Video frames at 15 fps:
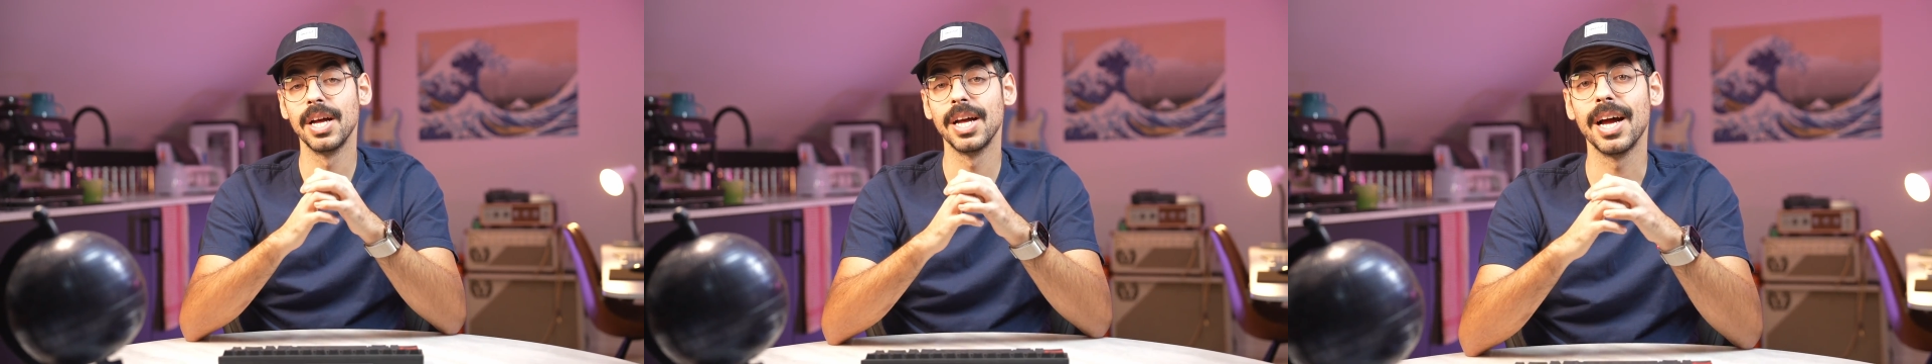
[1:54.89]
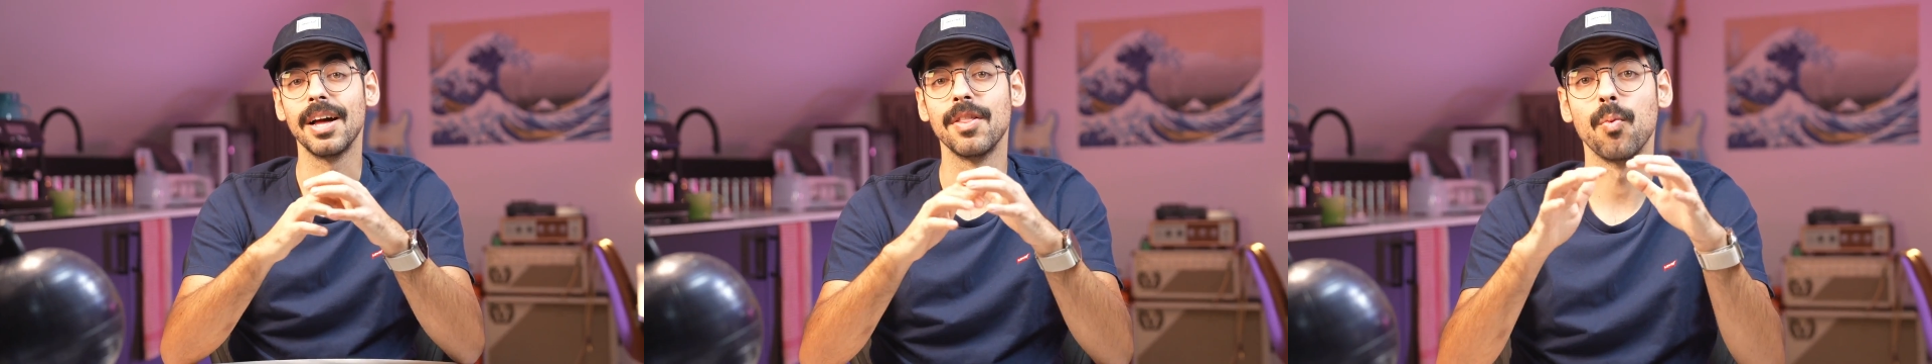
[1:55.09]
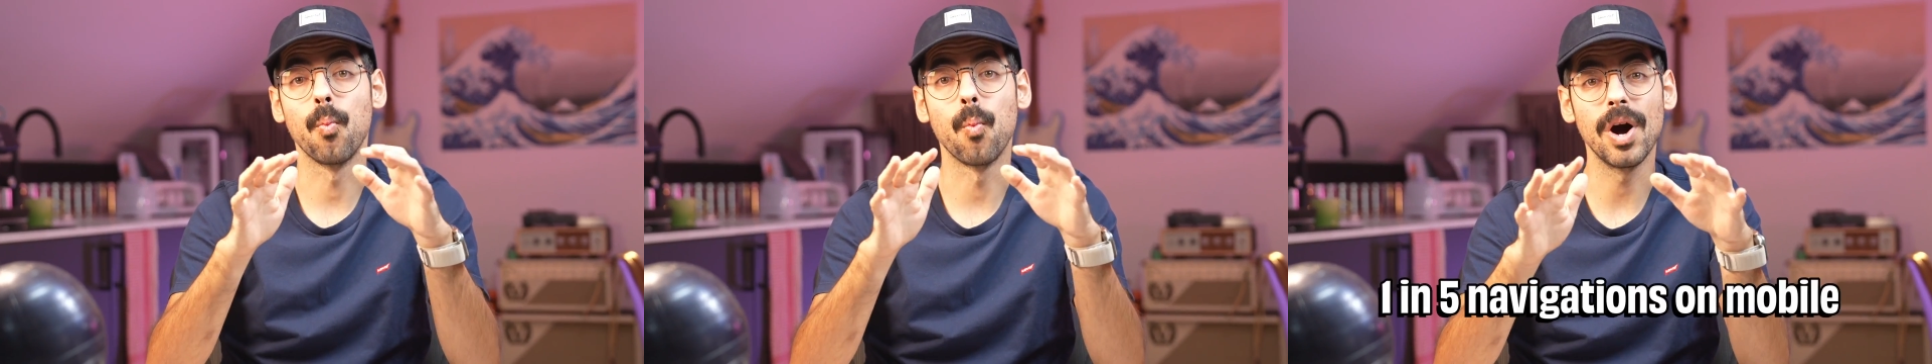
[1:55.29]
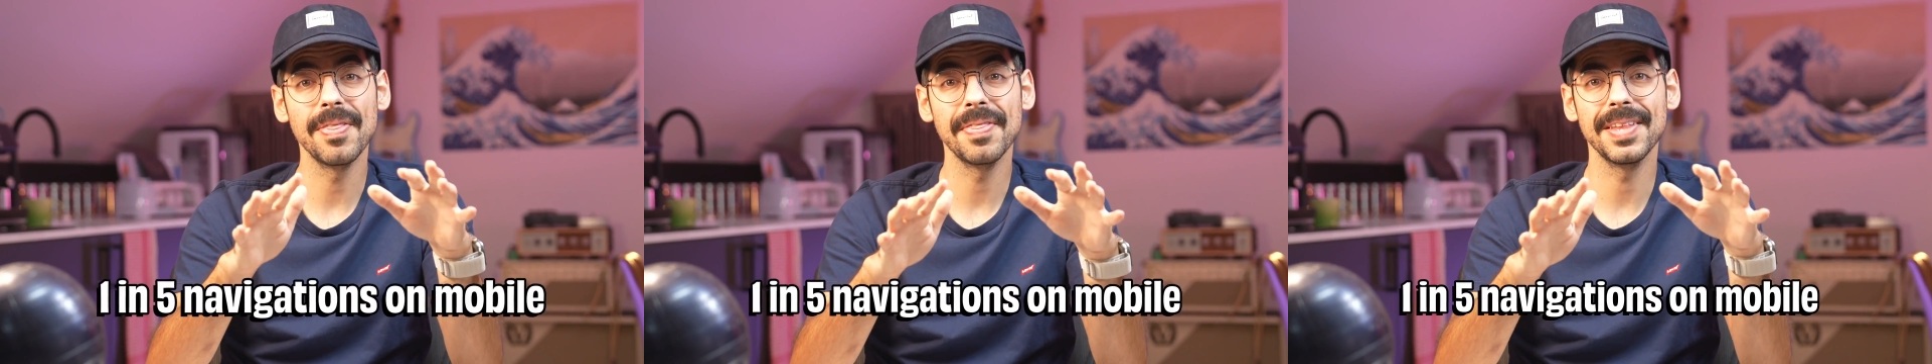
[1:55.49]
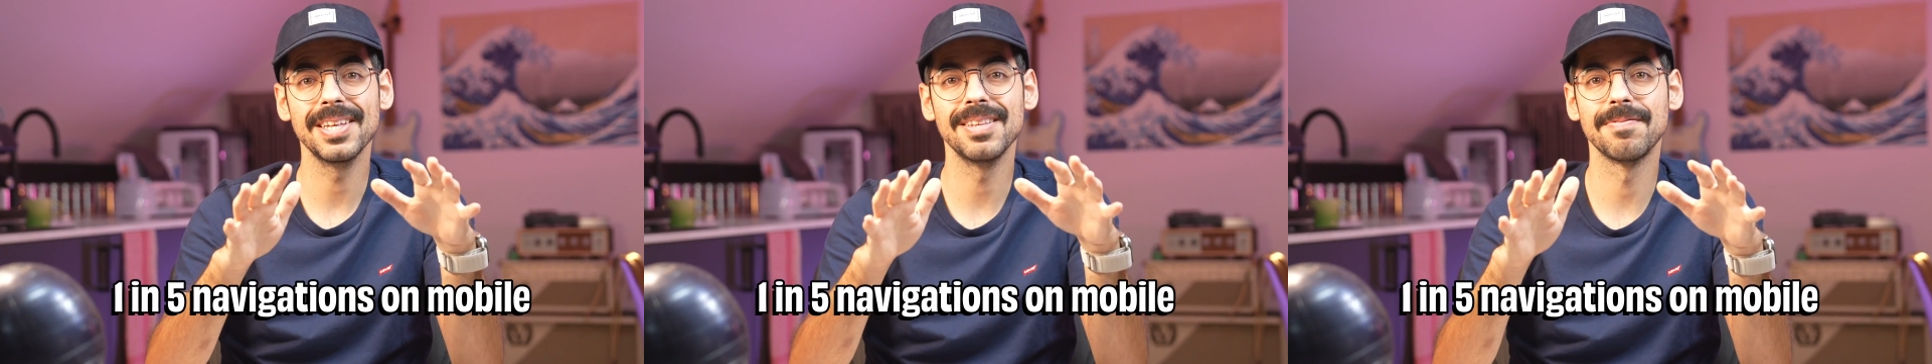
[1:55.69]
and
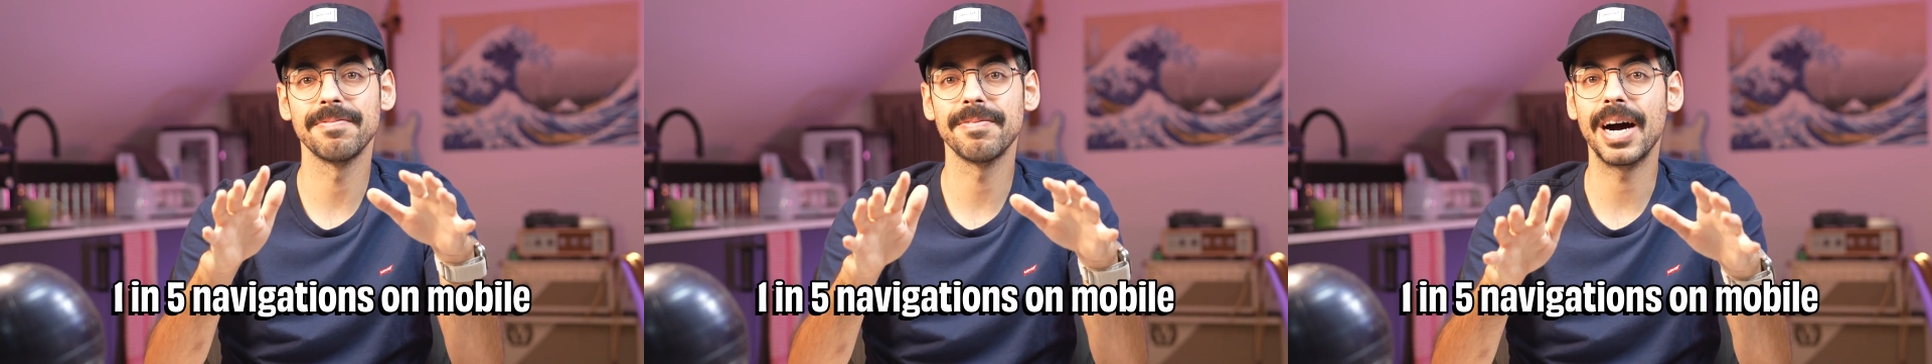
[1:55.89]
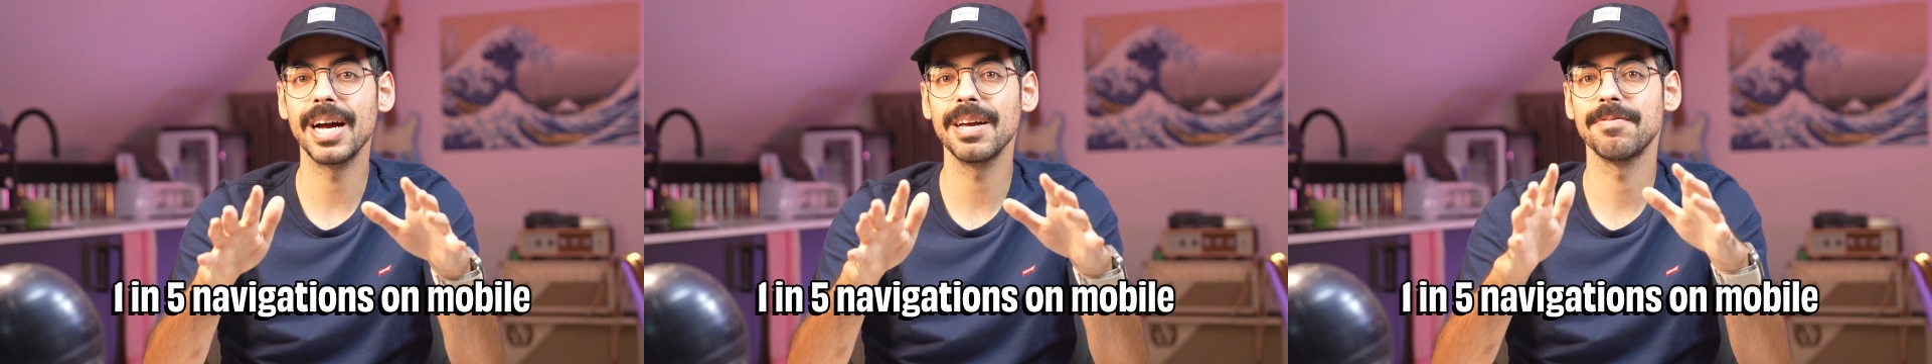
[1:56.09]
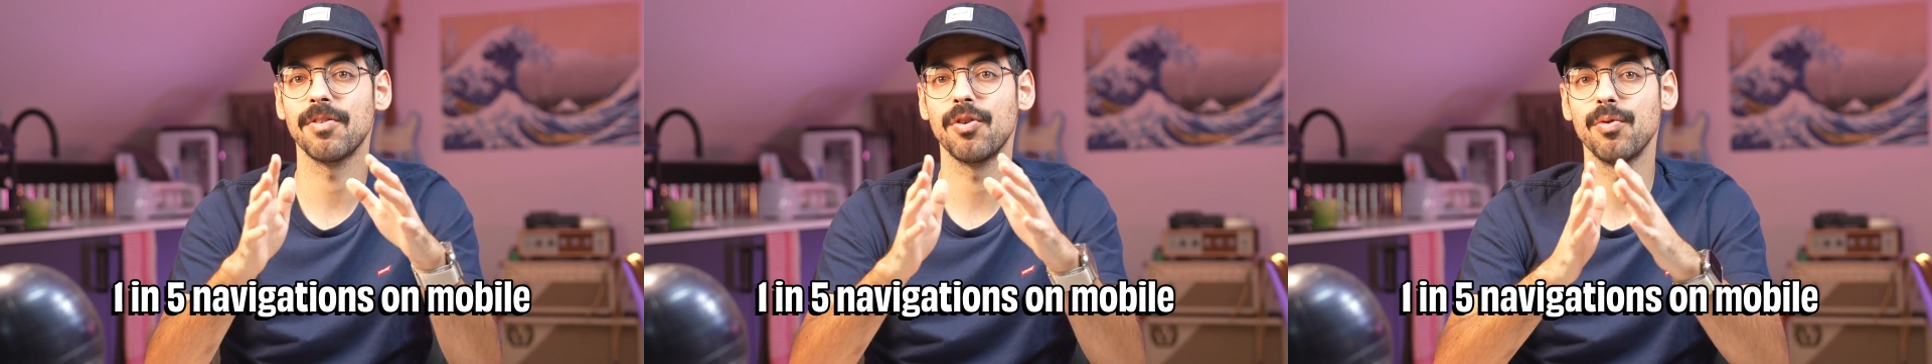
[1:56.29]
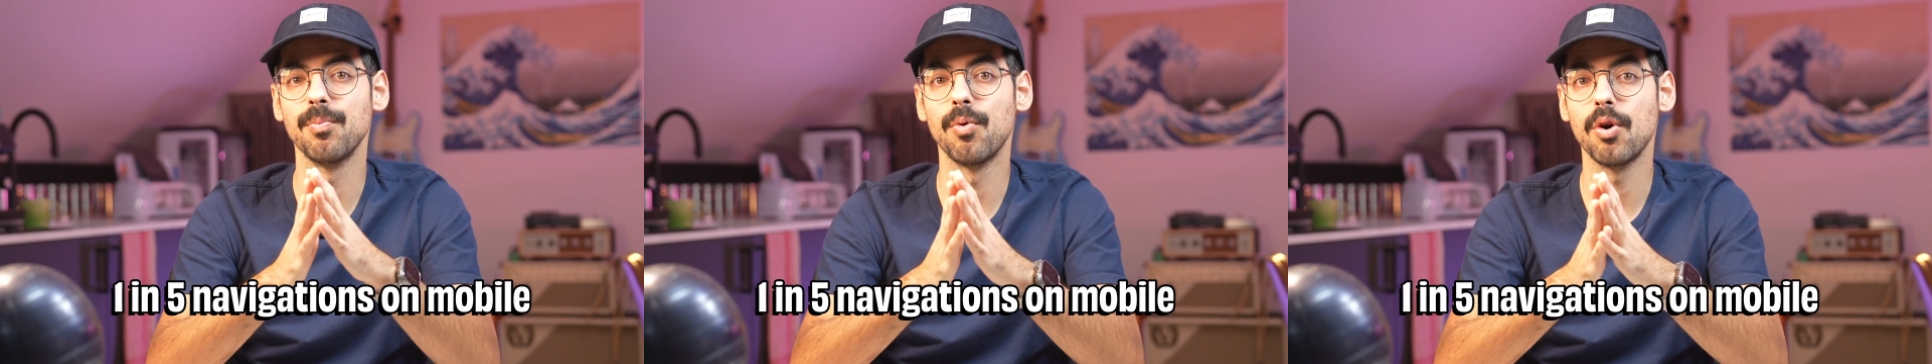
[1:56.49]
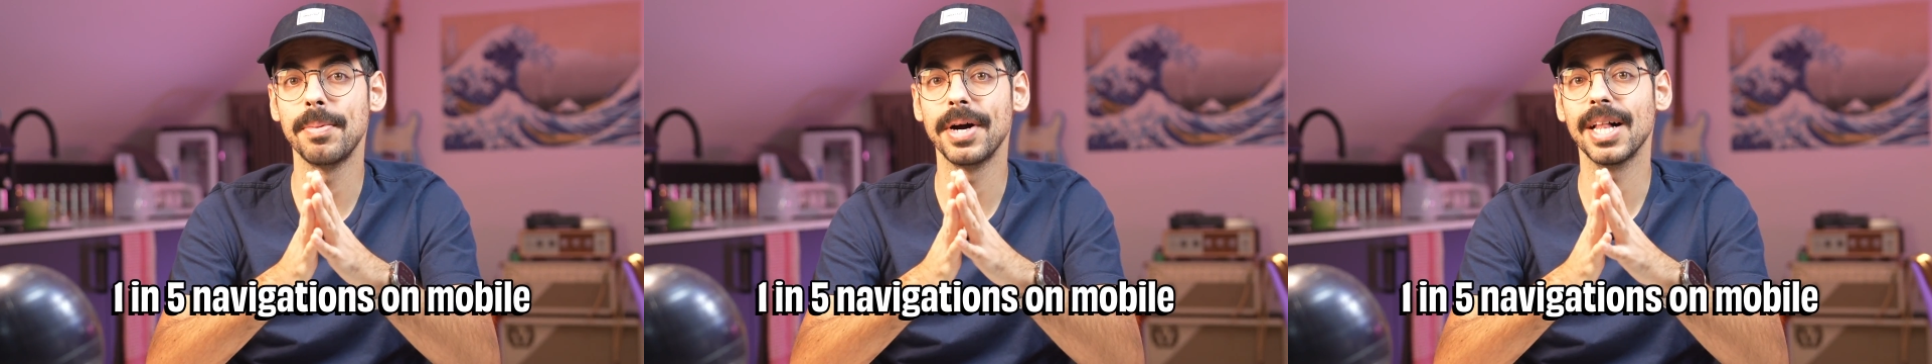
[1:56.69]
1 in 5 on
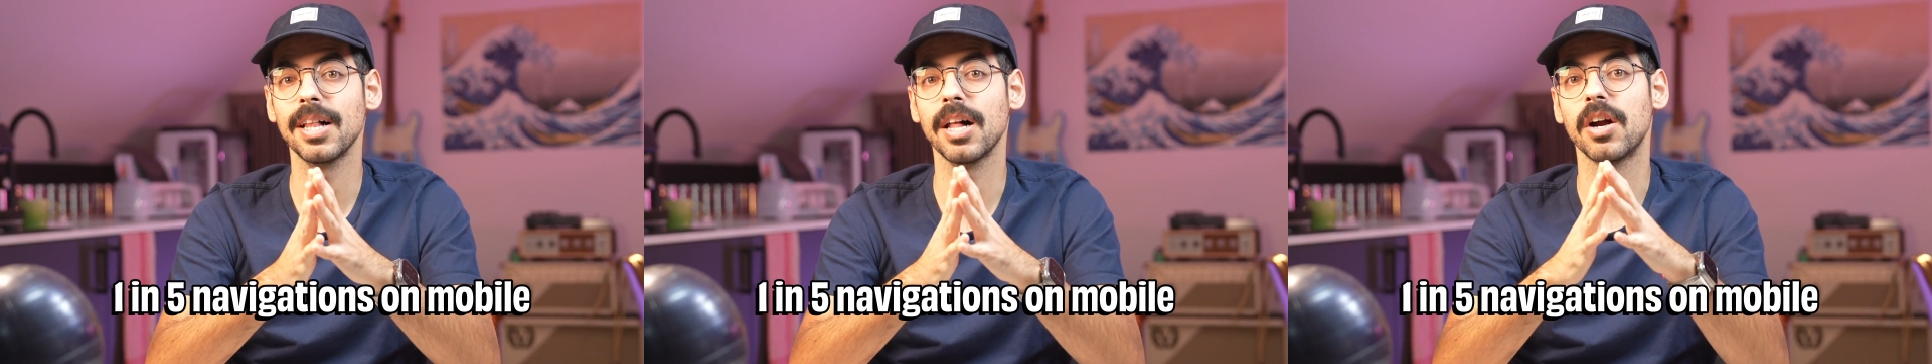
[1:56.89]
mobile